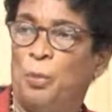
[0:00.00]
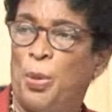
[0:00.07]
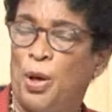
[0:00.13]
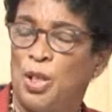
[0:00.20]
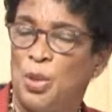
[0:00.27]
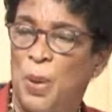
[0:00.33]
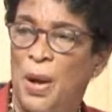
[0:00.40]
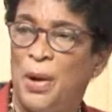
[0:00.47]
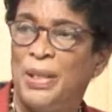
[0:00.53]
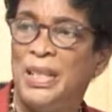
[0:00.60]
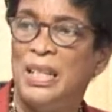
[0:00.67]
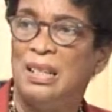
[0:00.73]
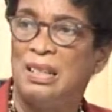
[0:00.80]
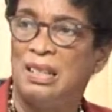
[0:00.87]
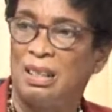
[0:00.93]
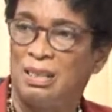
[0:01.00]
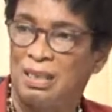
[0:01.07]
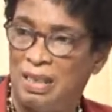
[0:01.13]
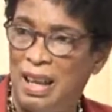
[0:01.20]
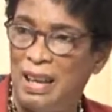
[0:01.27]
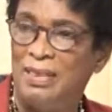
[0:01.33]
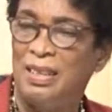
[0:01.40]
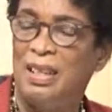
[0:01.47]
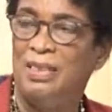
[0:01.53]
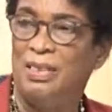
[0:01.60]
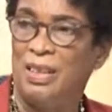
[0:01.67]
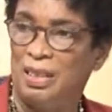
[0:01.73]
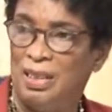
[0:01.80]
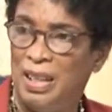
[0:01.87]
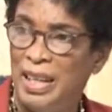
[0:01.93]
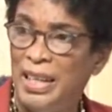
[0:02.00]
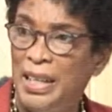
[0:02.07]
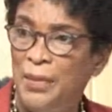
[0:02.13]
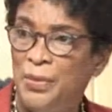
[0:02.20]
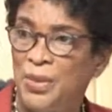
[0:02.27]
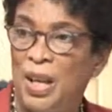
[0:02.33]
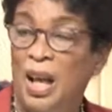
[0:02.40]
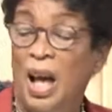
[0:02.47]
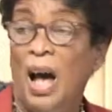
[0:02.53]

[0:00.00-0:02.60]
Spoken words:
prosperity and success in their lives.